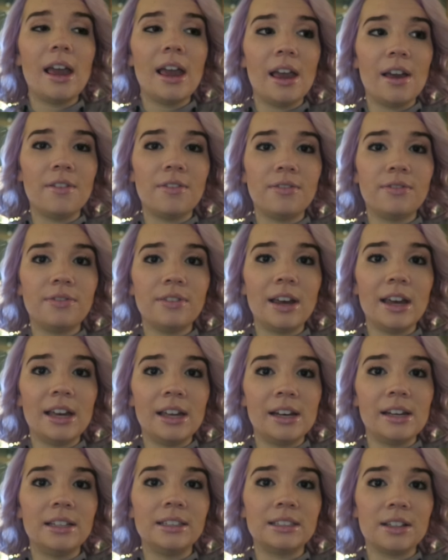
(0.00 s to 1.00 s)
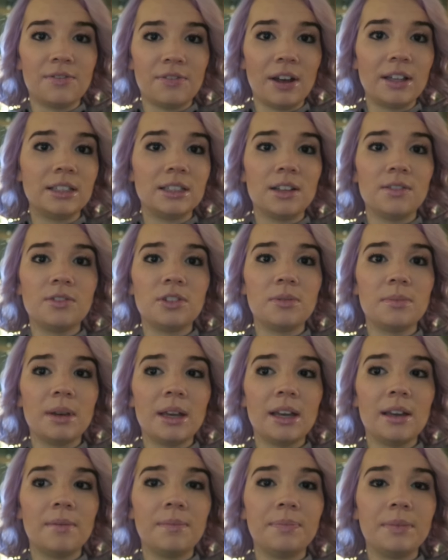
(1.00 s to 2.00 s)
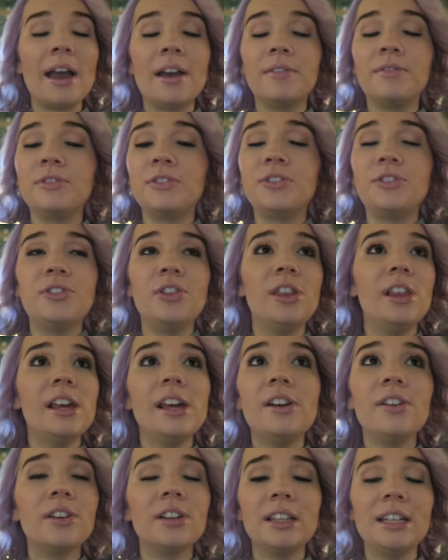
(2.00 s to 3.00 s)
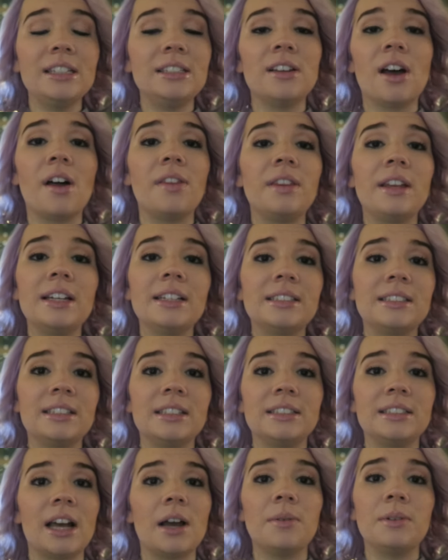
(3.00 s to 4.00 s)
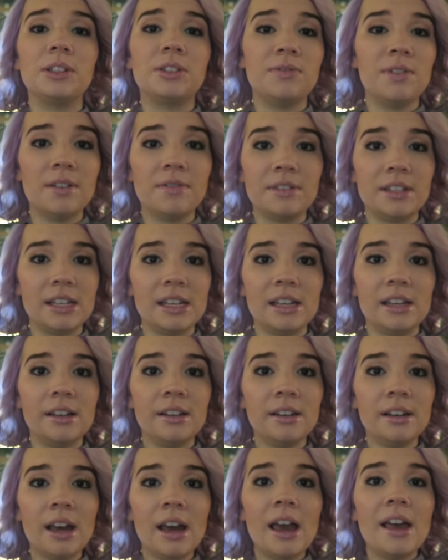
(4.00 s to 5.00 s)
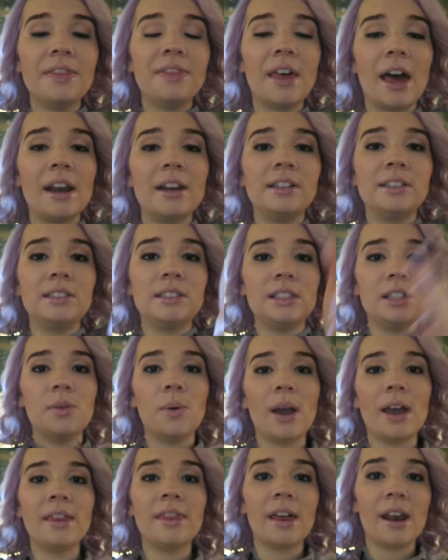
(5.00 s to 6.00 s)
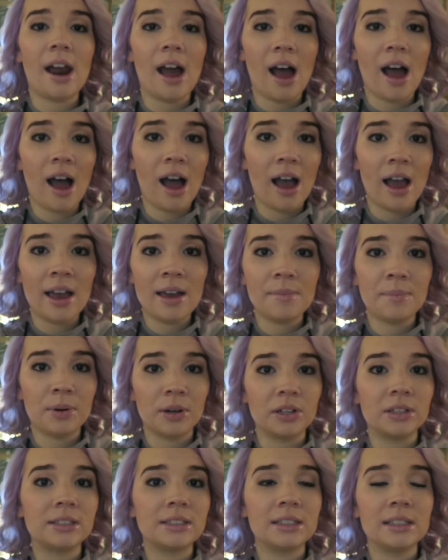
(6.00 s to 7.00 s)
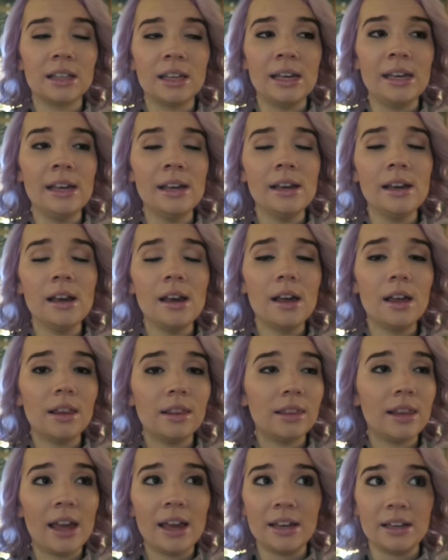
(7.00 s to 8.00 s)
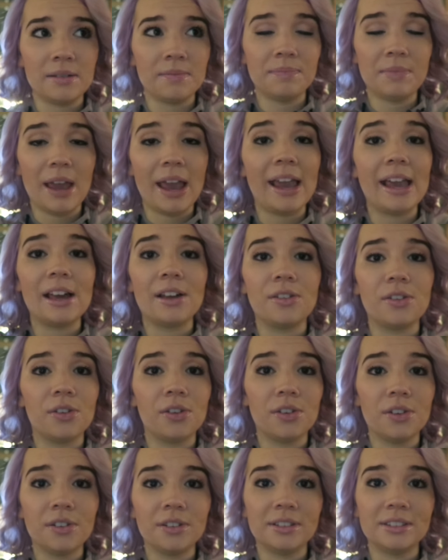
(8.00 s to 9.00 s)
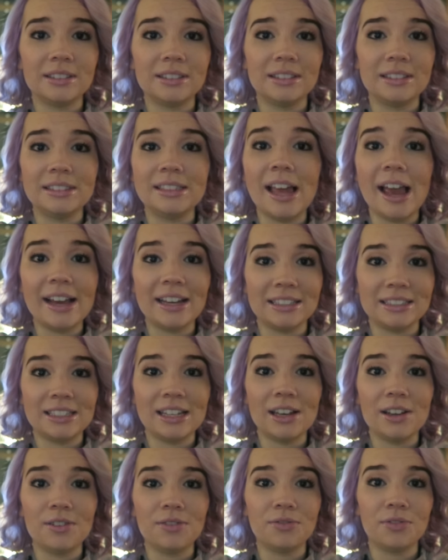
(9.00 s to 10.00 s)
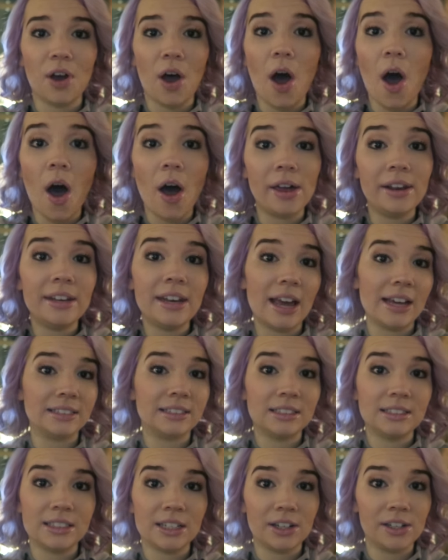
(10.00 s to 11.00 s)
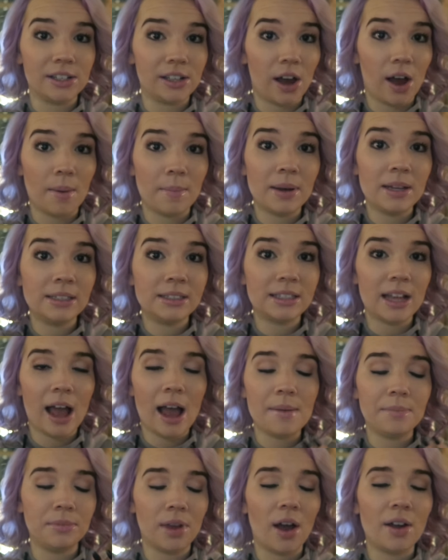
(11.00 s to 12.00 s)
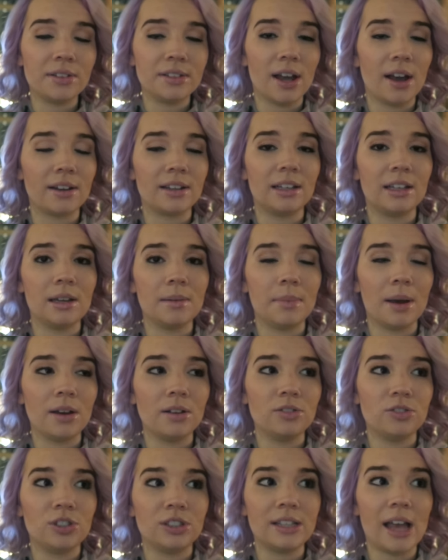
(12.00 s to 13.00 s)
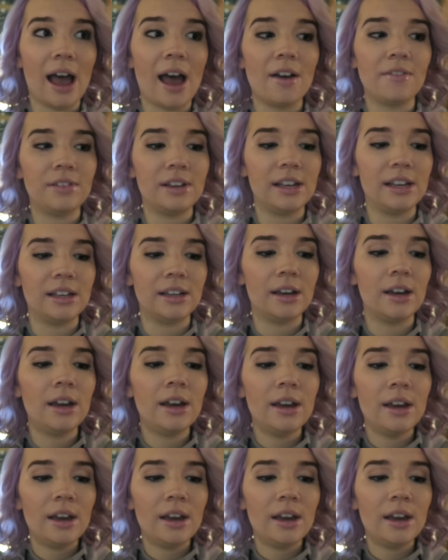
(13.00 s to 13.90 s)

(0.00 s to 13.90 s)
if it is offensive to me. I've literally done this since I was 15. That is the way that I personally like handle negative, unnecessary comments. I'm not talking about just having